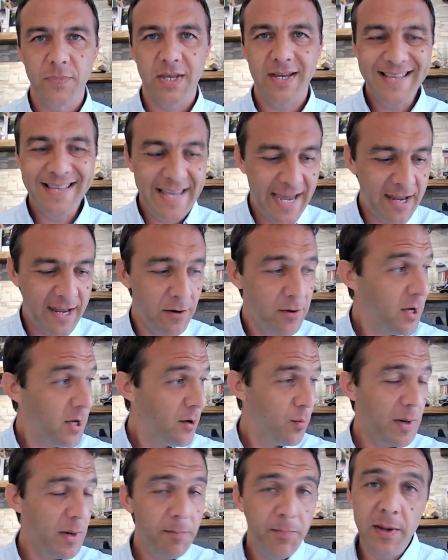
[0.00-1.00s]
Again,
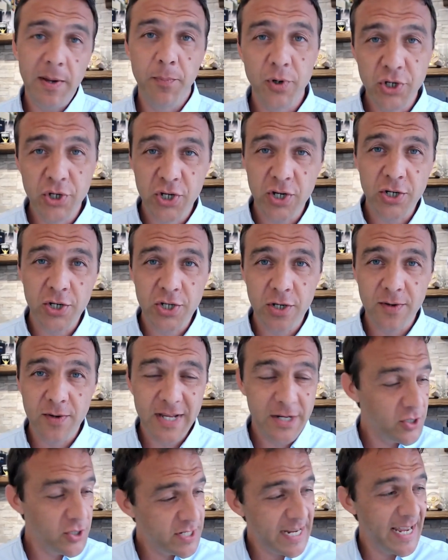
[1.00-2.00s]
when people judge you,
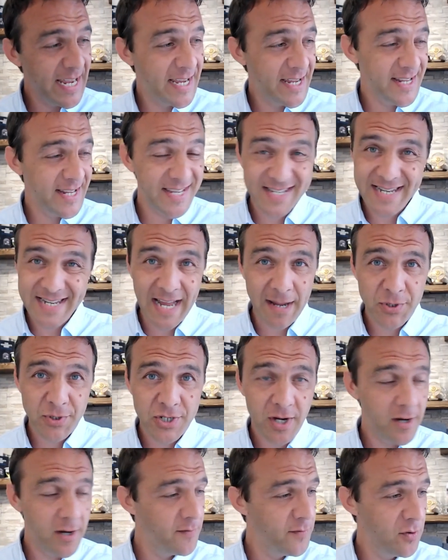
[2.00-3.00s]
they're just taking a
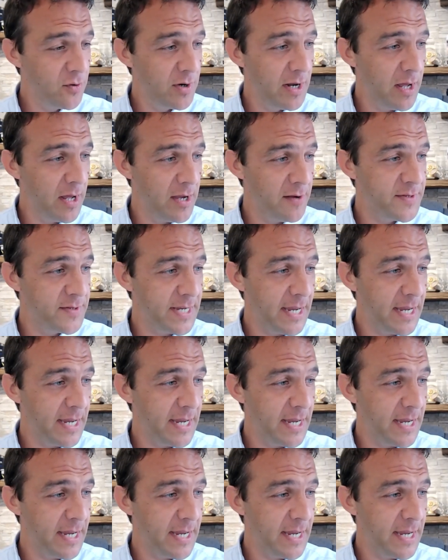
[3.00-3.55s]
snapshot of your life,